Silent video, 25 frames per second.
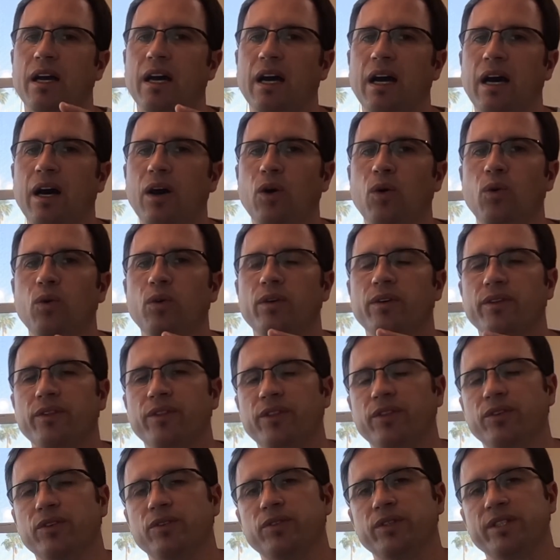how
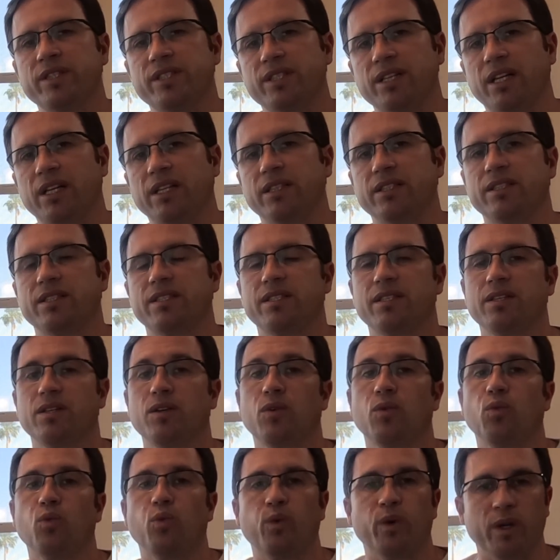the
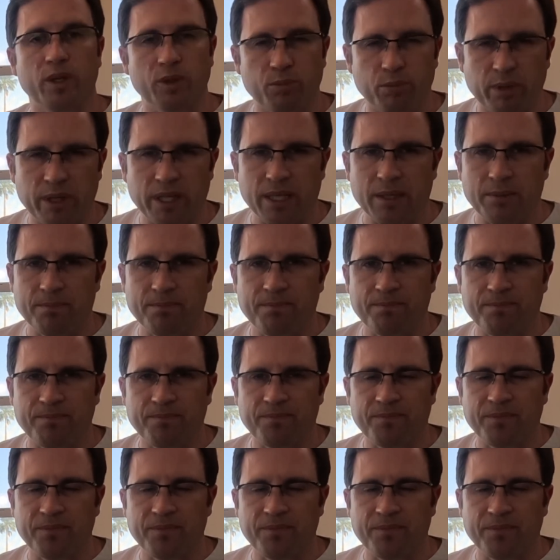results will be.